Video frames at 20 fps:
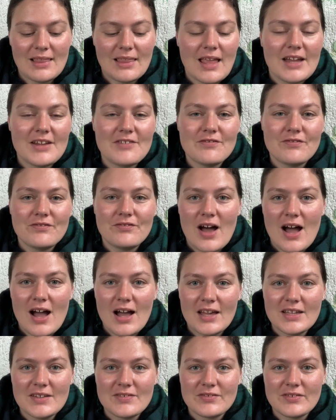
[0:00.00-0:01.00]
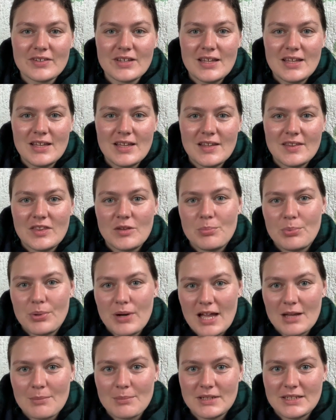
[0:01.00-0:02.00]
Line five, the
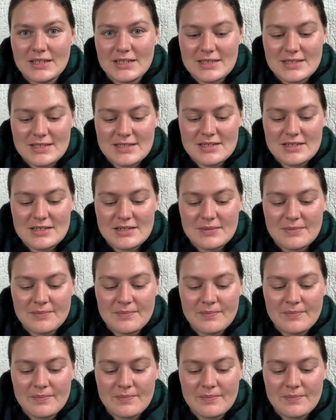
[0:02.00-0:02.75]
pragmatist.